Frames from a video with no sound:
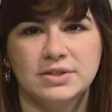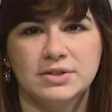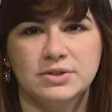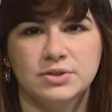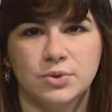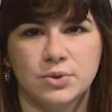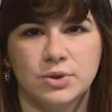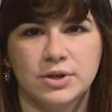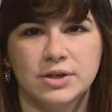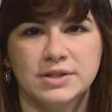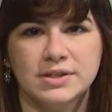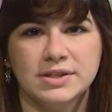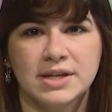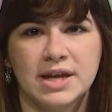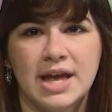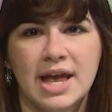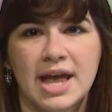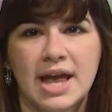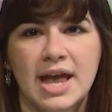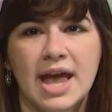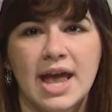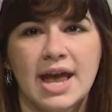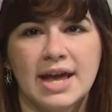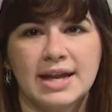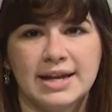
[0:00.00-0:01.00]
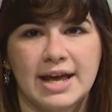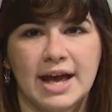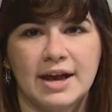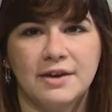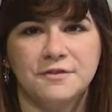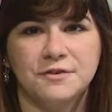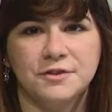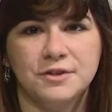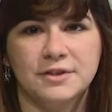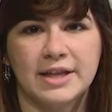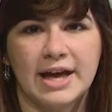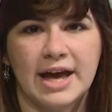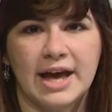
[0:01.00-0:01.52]
stores, and
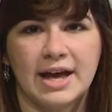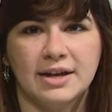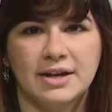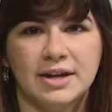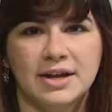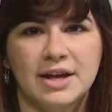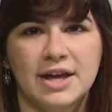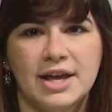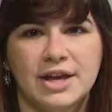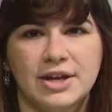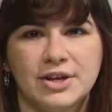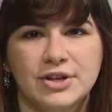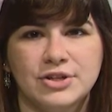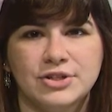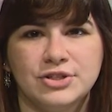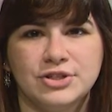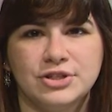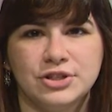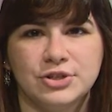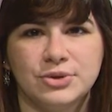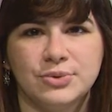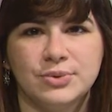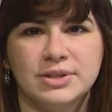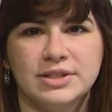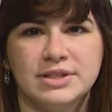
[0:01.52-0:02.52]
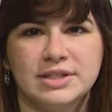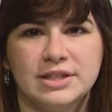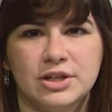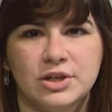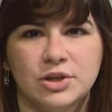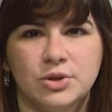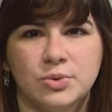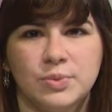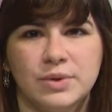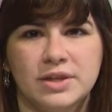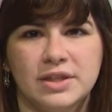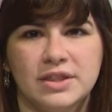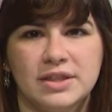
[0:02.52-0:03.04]
after that, it could do a
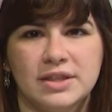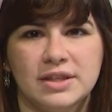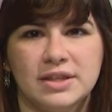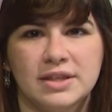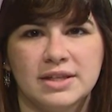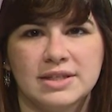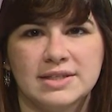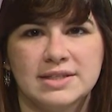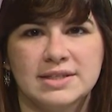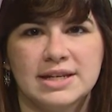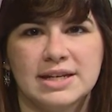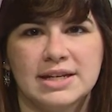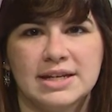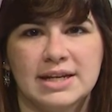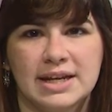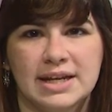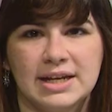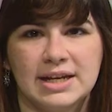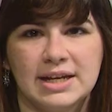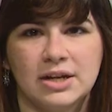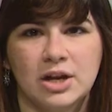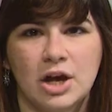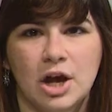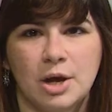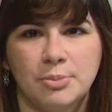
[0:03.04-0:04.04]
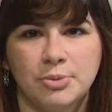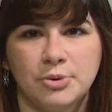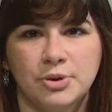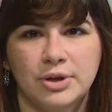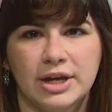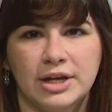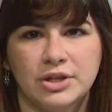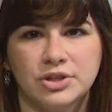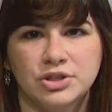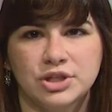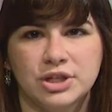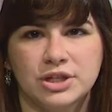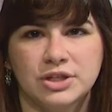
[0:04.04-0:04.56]
deal with its Canadian
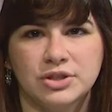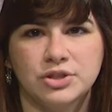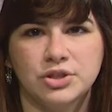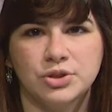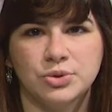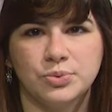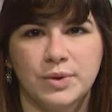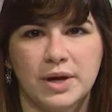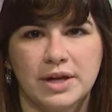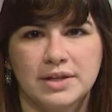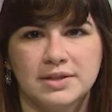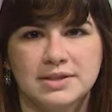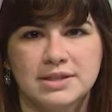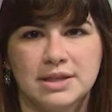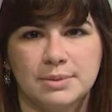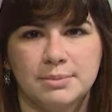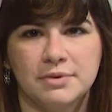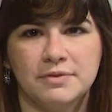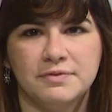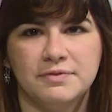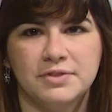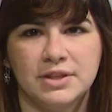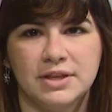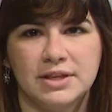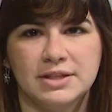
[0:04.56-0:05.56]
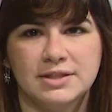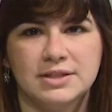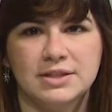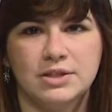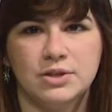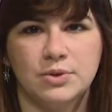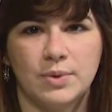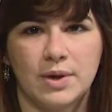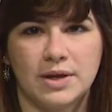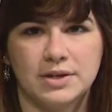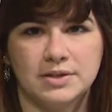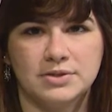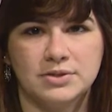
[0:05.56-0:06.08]
operation to run some of its
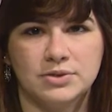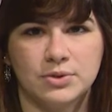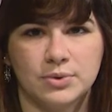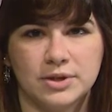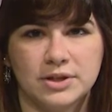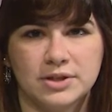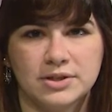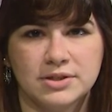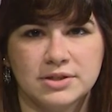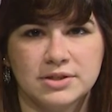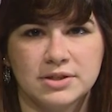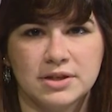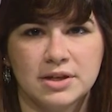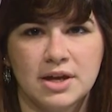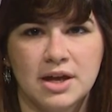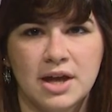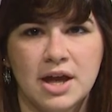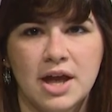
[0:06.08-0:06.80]
U.S. stores.